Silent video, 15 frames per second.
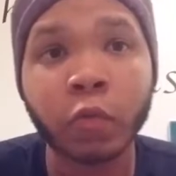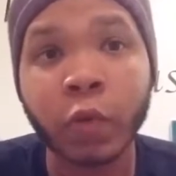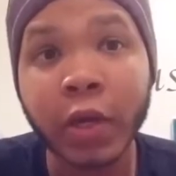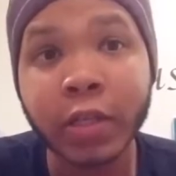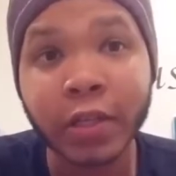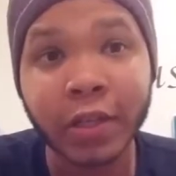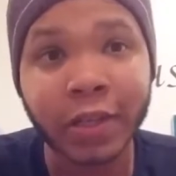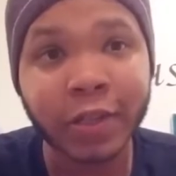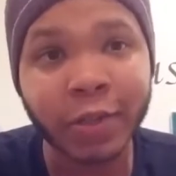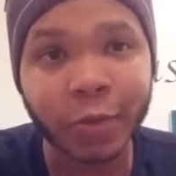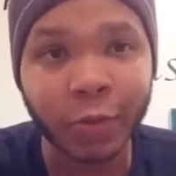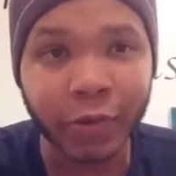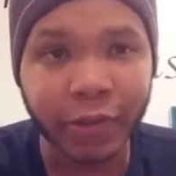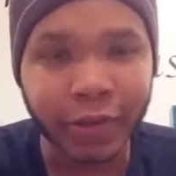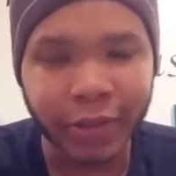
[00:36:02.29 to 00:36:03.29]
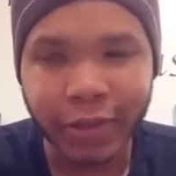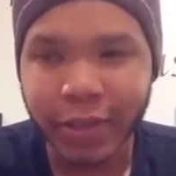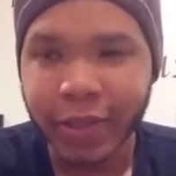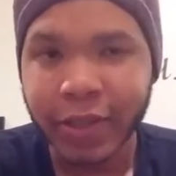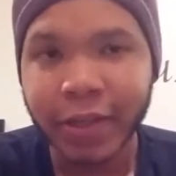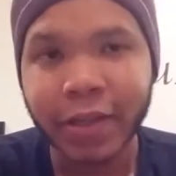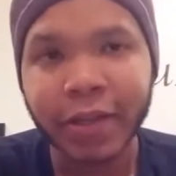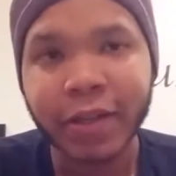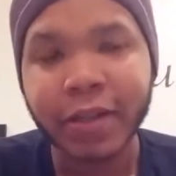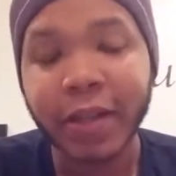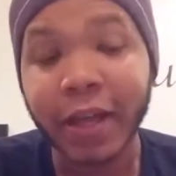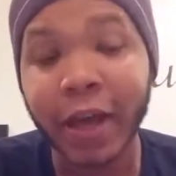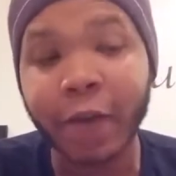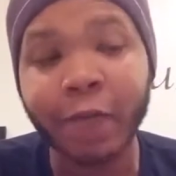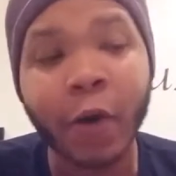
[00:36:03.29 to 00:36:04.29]
to wrestling school.
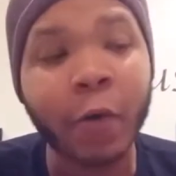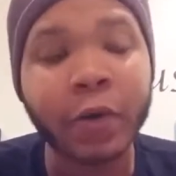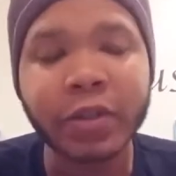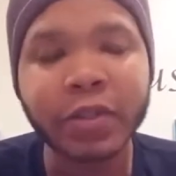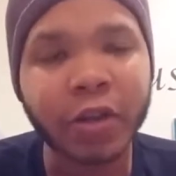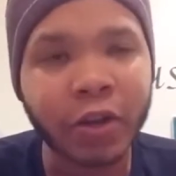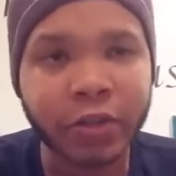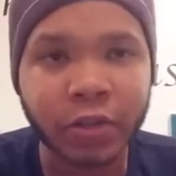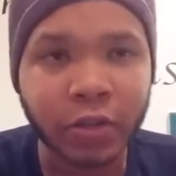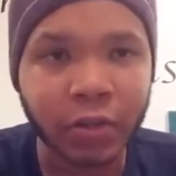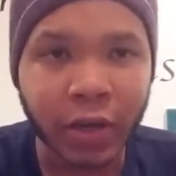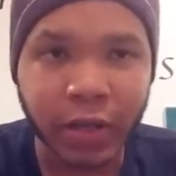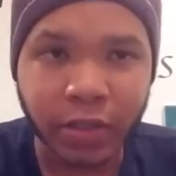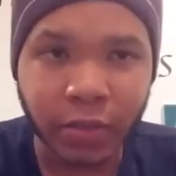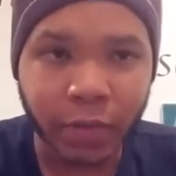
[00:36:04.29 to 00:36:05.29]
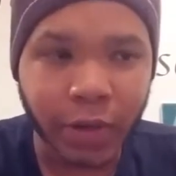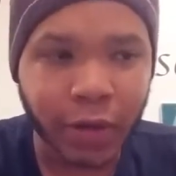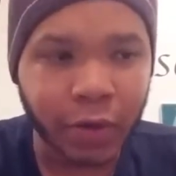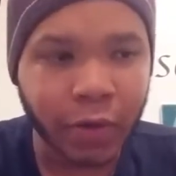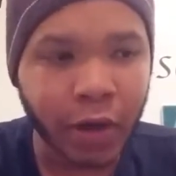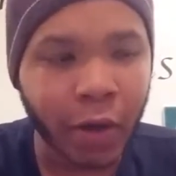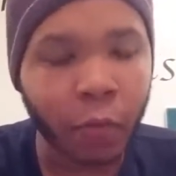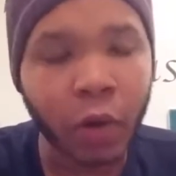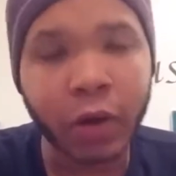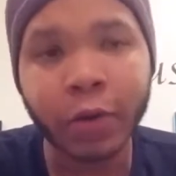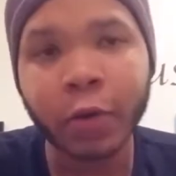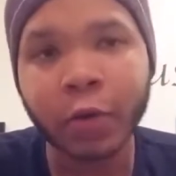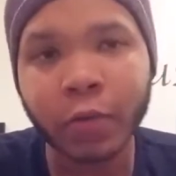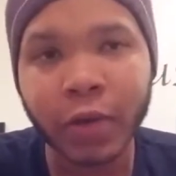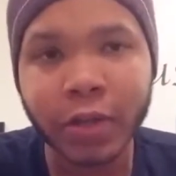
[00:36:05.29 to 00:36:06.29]
Like I've always talked to you guys about, I want
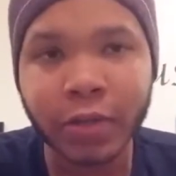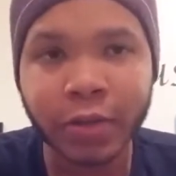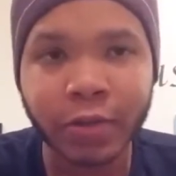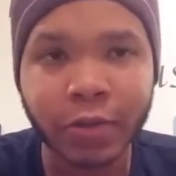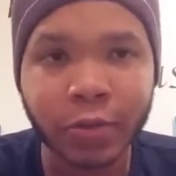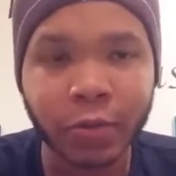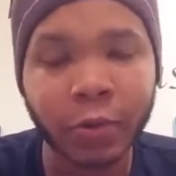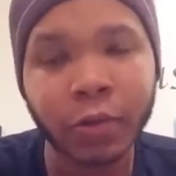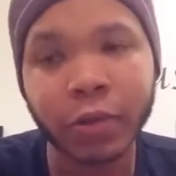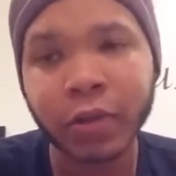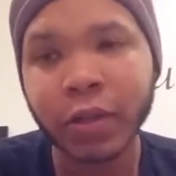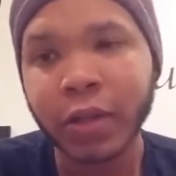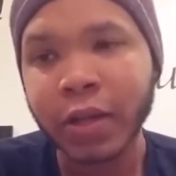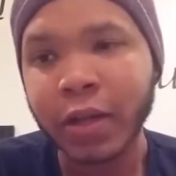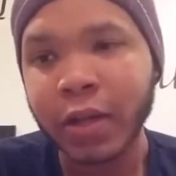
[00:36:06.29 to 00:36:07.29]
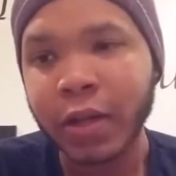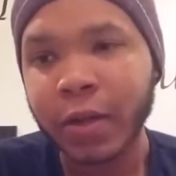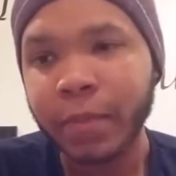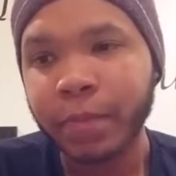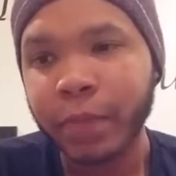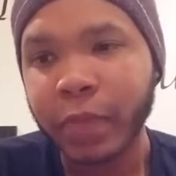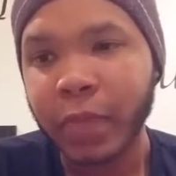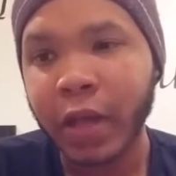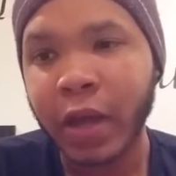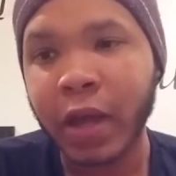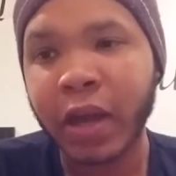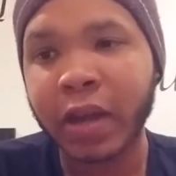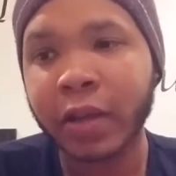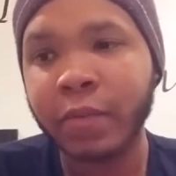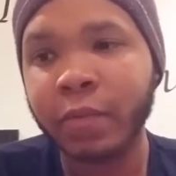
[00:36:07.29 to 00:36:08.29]
to go to wrestling school.
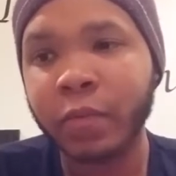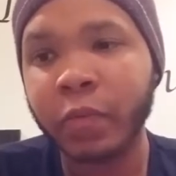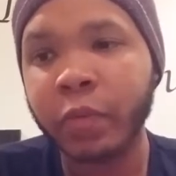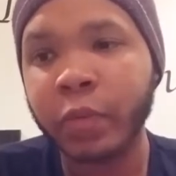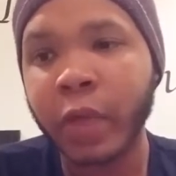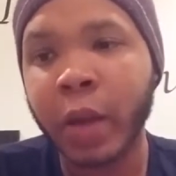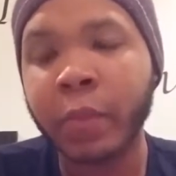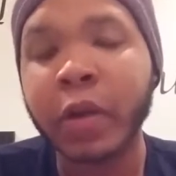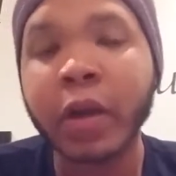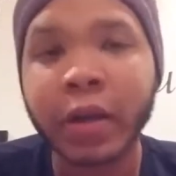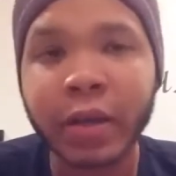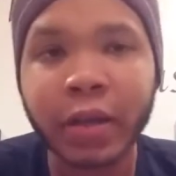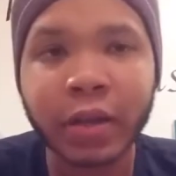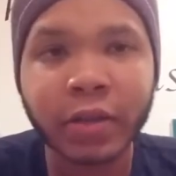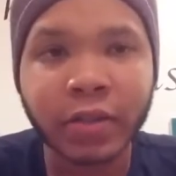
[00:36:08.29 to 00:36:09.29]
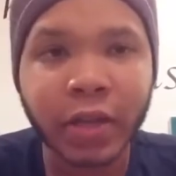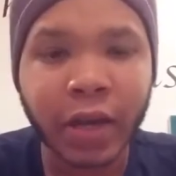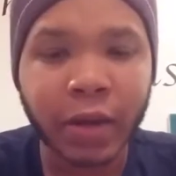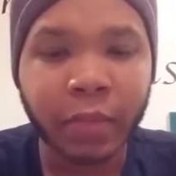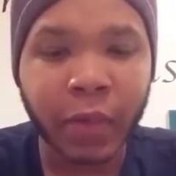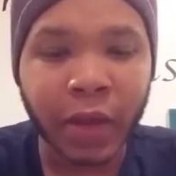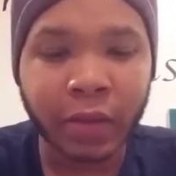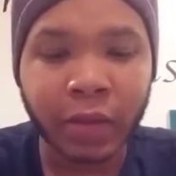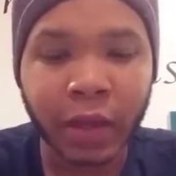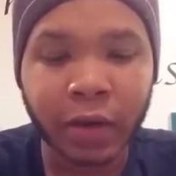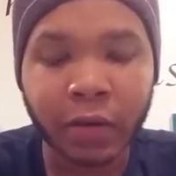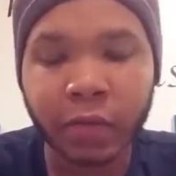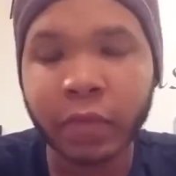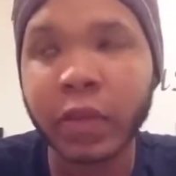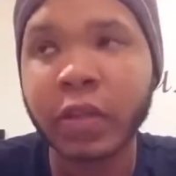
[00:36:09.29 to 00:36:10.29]
I'm going to get a job at the
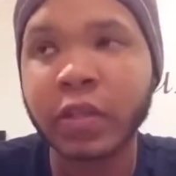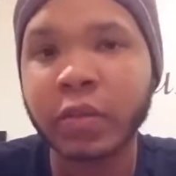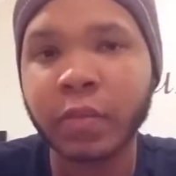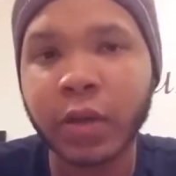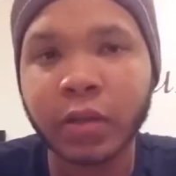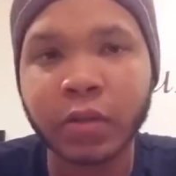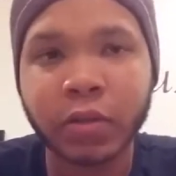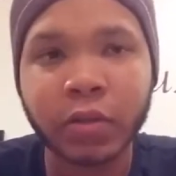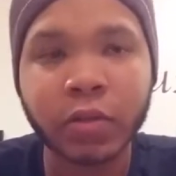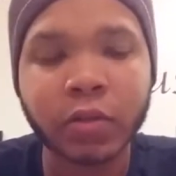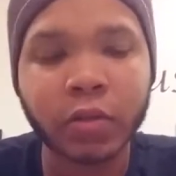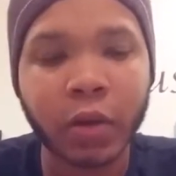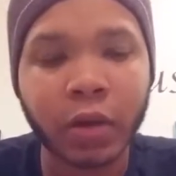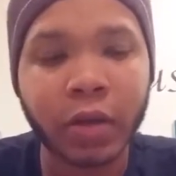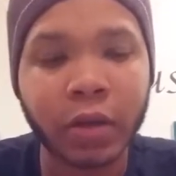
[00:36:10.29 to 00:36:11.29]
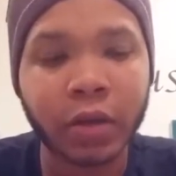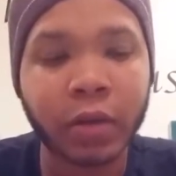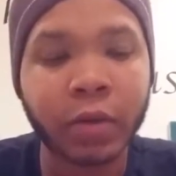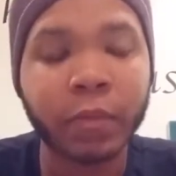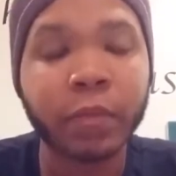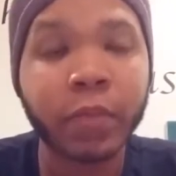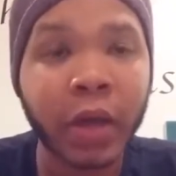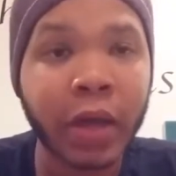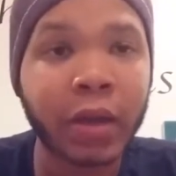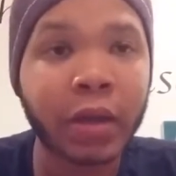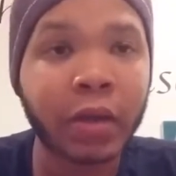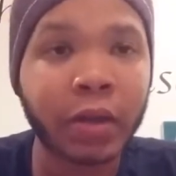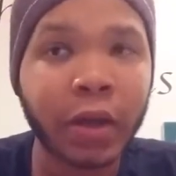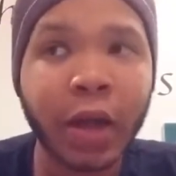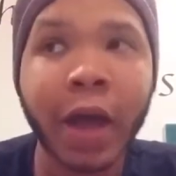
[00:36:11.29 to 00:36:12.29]
end of this semester so I can
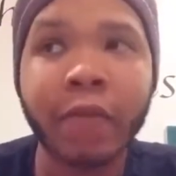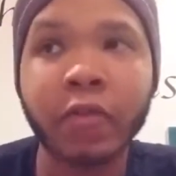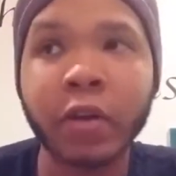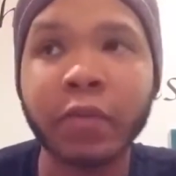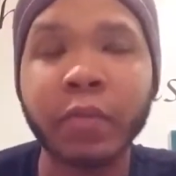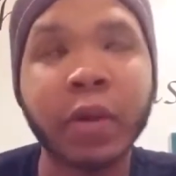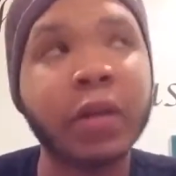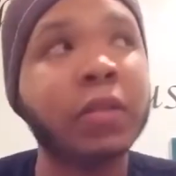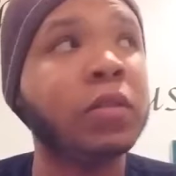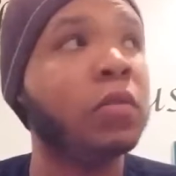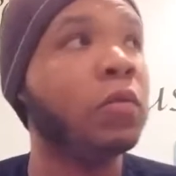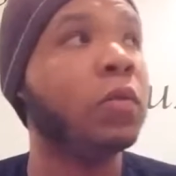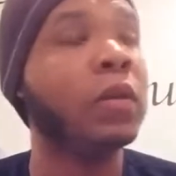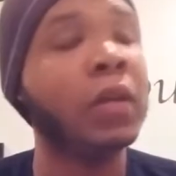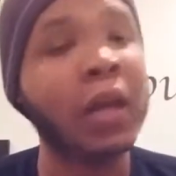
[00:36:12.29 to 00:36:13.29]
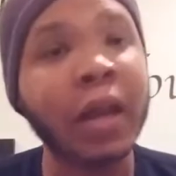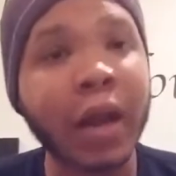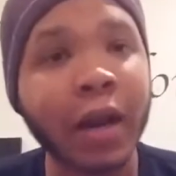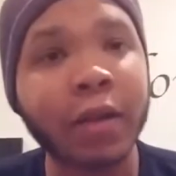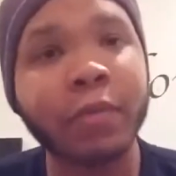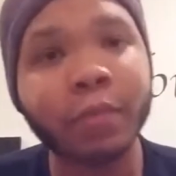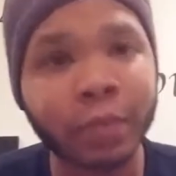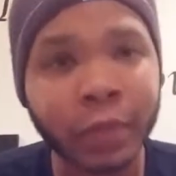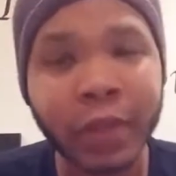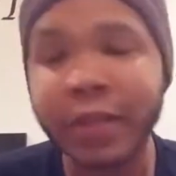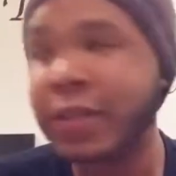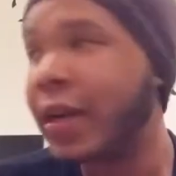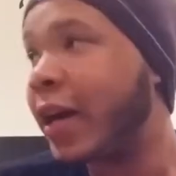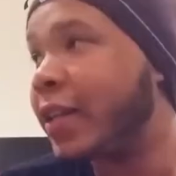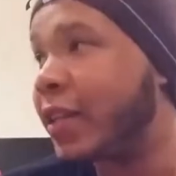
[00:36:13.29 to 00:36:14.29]
have enough money to get out of
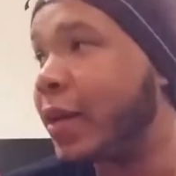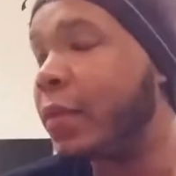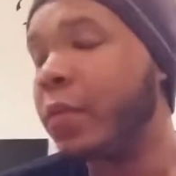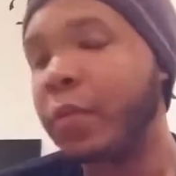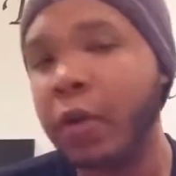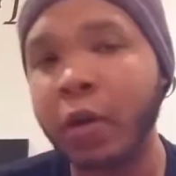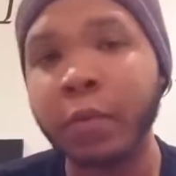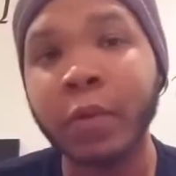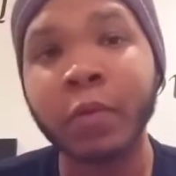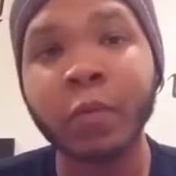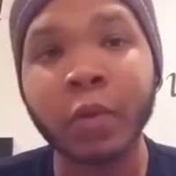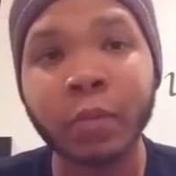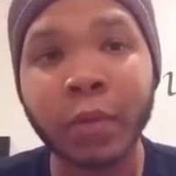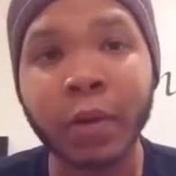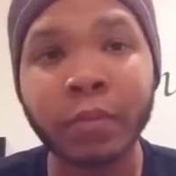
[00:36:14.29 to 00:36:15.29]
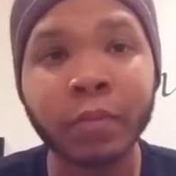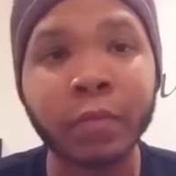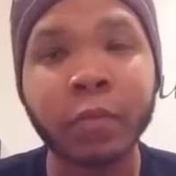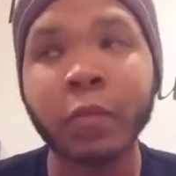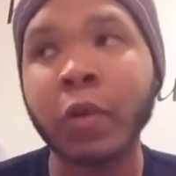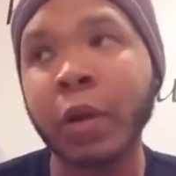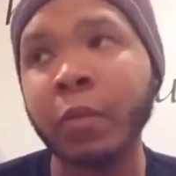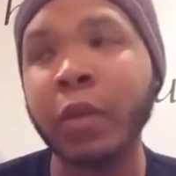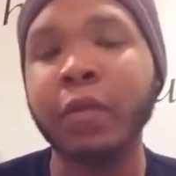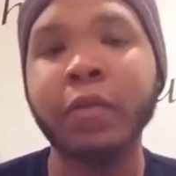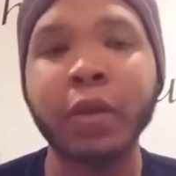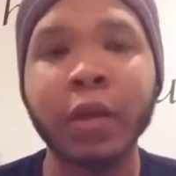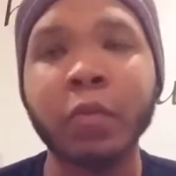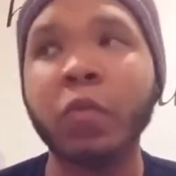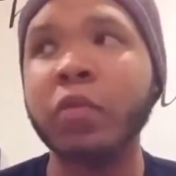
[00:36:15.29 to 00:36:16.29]
this goddamn apartment where I'm
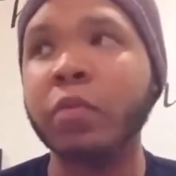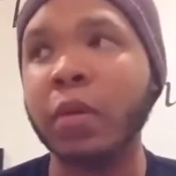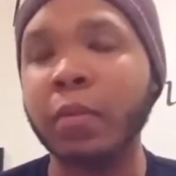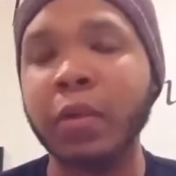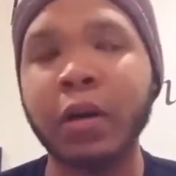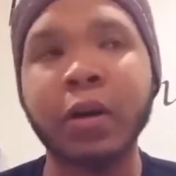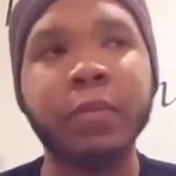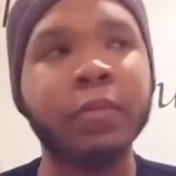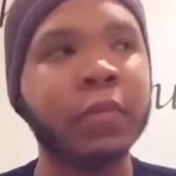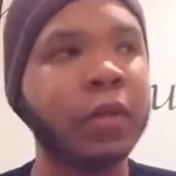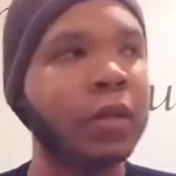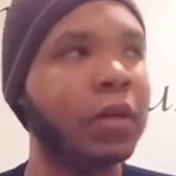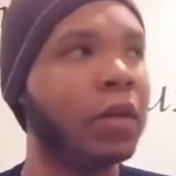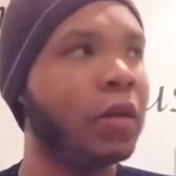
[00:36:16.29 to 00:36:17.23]
living in with my mom